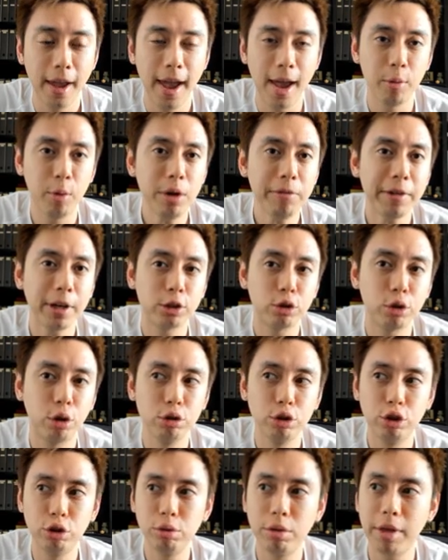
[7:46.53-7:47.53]
And what if I
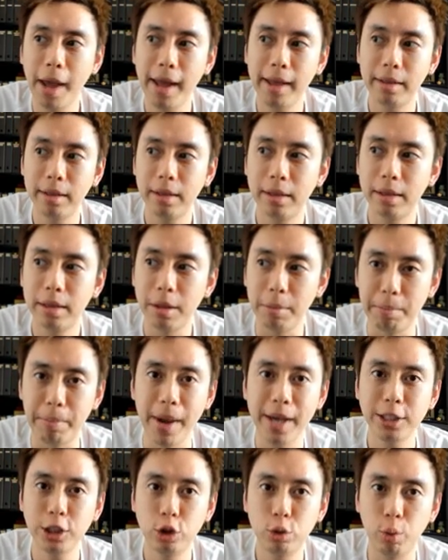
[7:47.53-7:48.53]
told you that the
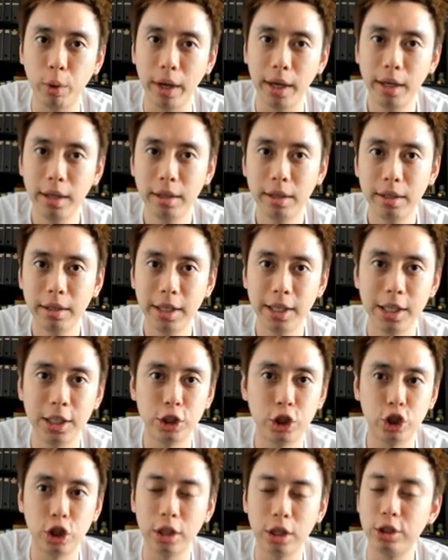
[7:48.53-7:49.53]
best way
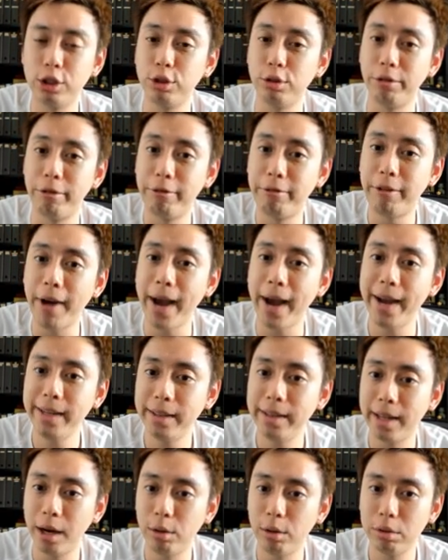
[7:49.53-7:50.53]
is just to find
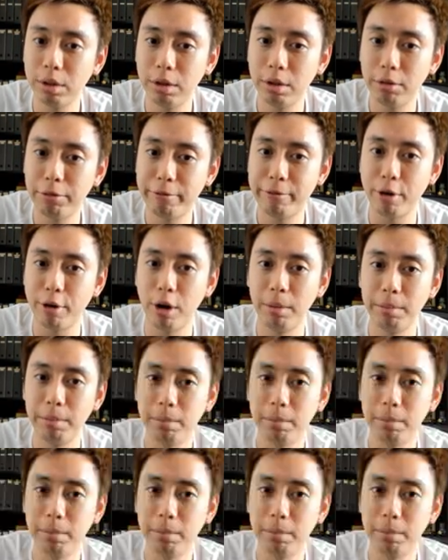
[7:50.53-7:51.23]
out from